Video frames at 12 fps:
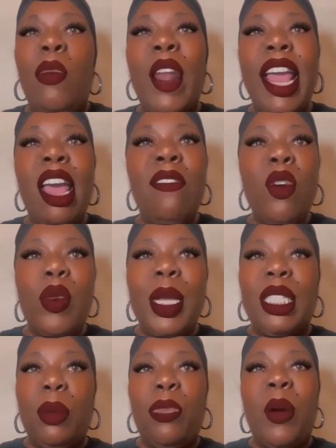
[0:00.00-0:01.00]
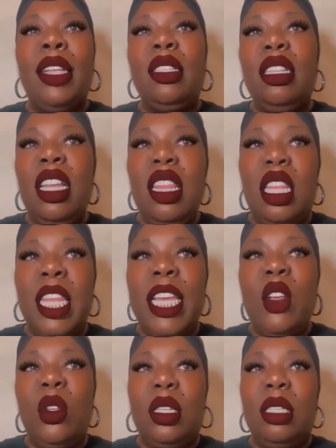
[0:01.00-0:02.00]
And whatever reciprocity the
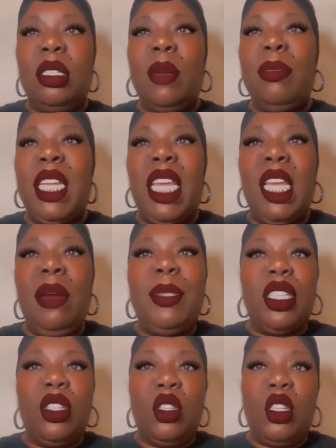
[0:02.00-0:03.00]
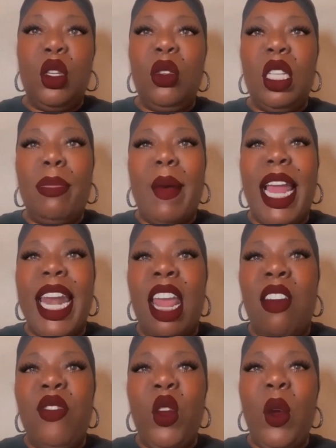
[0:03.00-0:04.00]
legal system deems is due to my
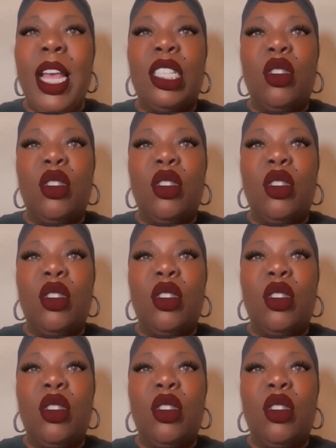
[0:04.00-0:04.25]
nephew